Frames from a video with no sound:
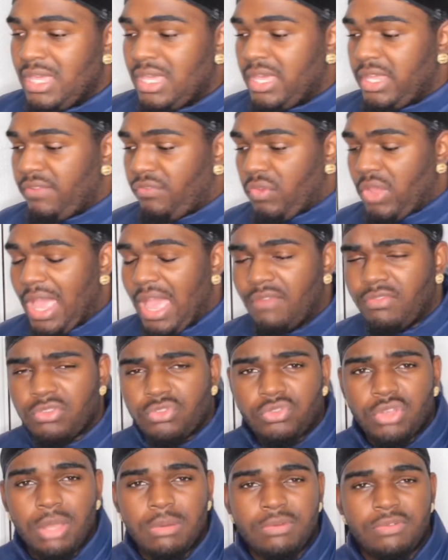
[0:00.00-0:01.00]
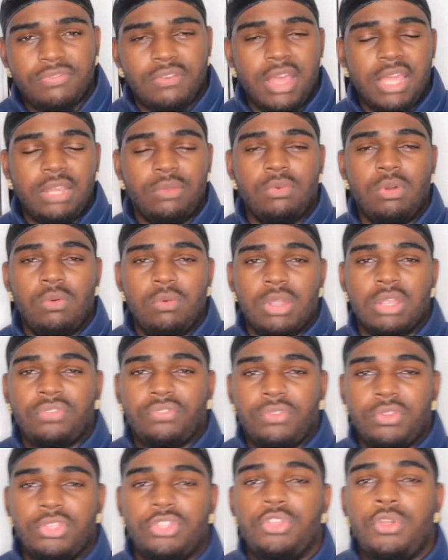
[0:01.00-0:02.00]
And if you're having trouble finding what works
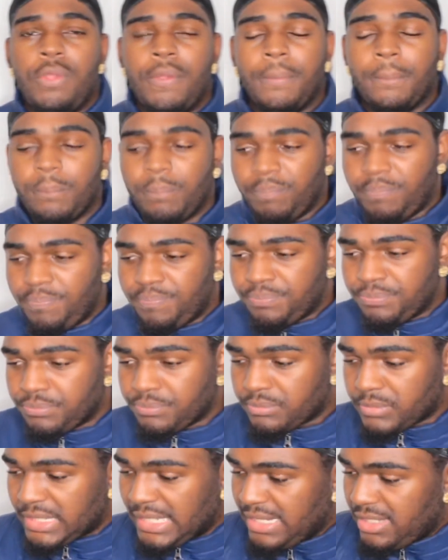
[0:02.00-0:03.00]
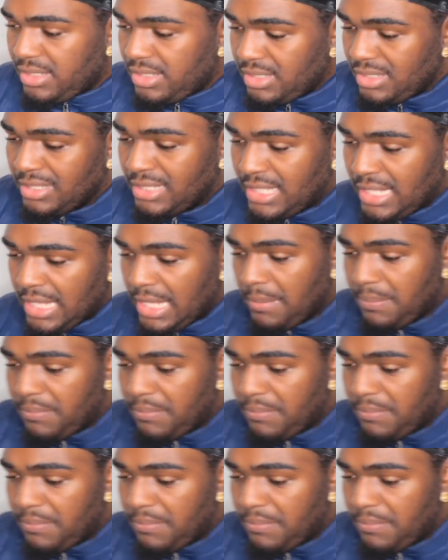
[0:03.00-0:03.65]
for you, keep